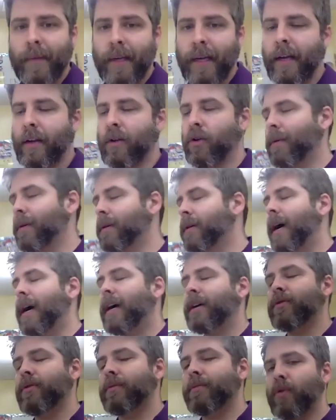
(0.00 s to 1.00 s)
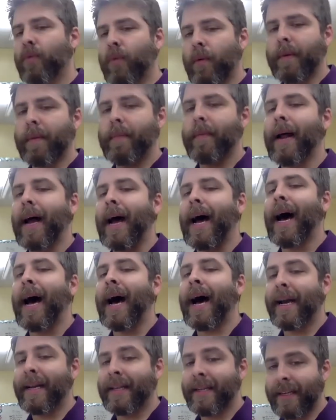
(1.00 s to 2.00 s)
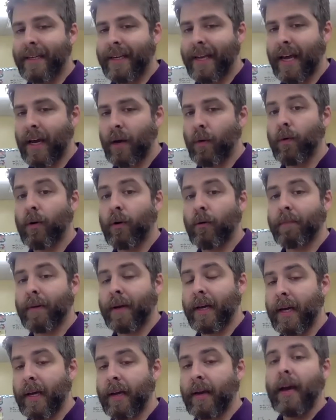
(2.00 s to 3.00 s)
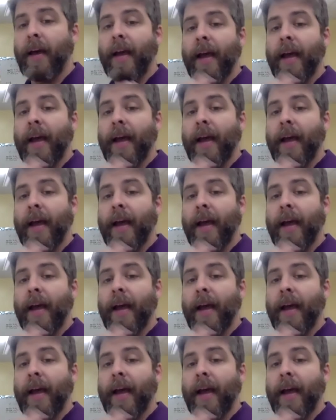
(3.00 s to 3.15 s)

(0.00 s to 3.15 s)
in normal classroom you will be, but I today will be